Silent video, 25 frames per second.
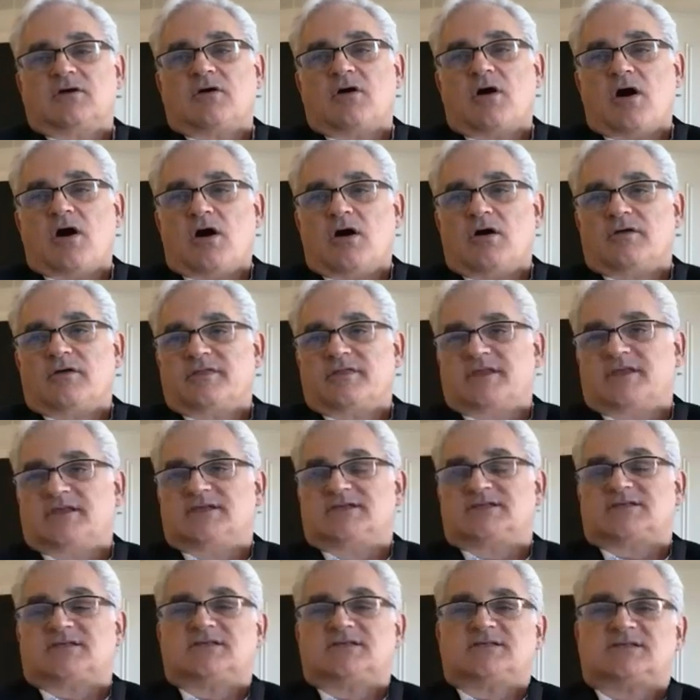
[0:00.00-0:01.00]
all
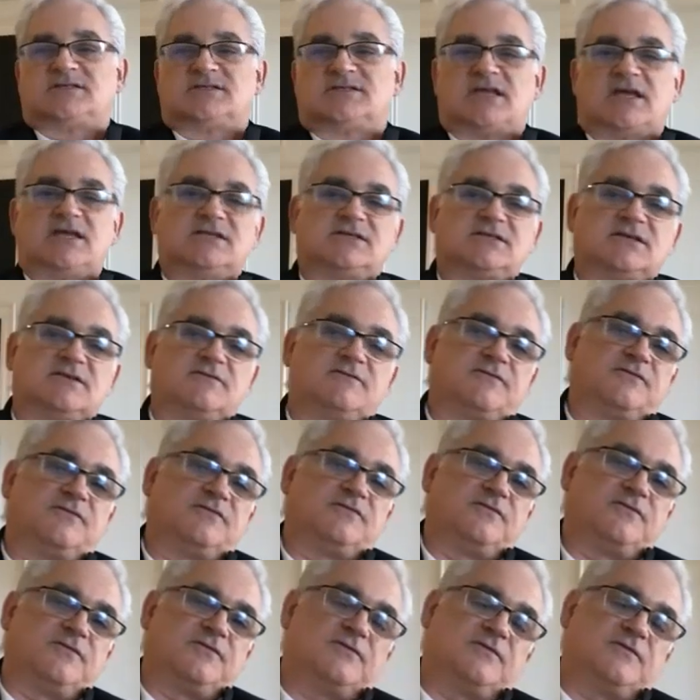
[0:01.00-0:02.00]
these
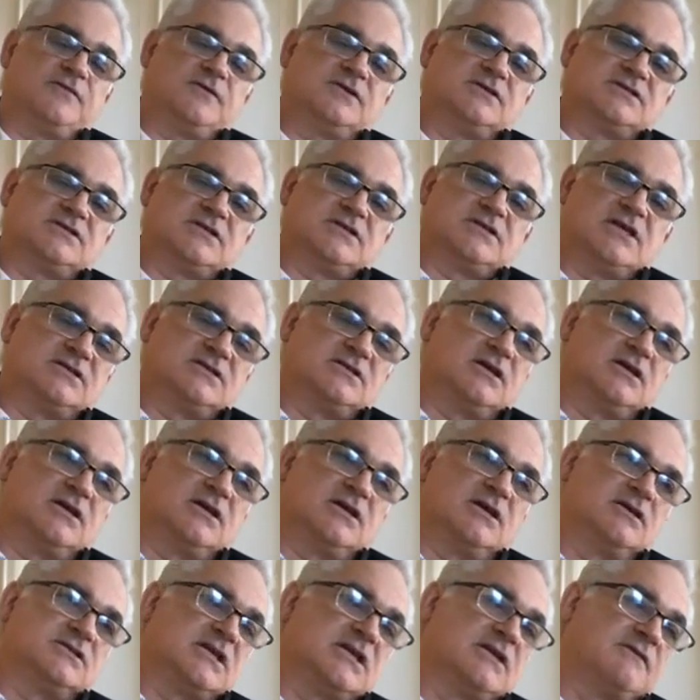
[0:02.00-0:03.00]

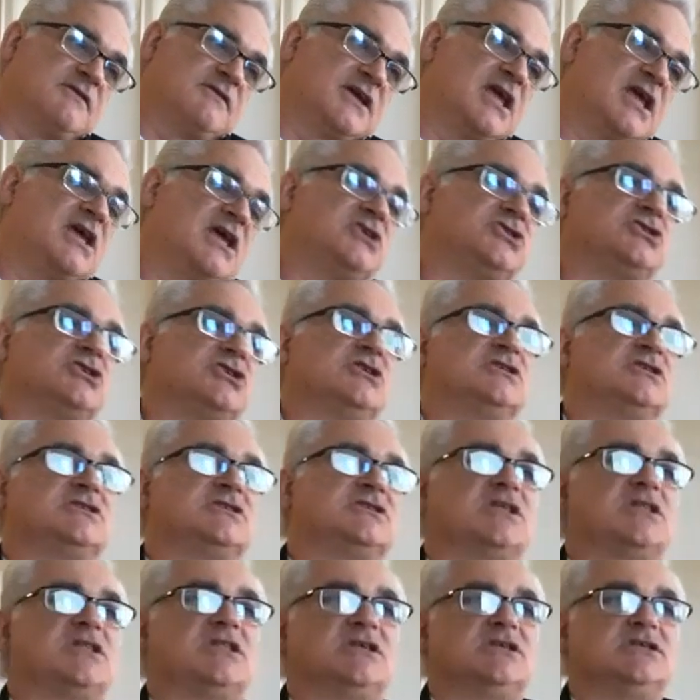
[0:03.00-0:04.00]
incentivizations
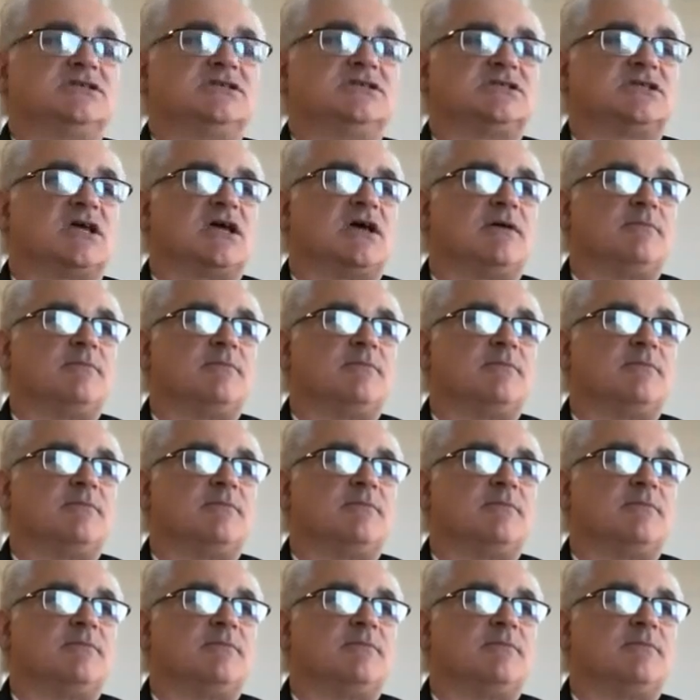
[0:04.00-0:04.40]
and these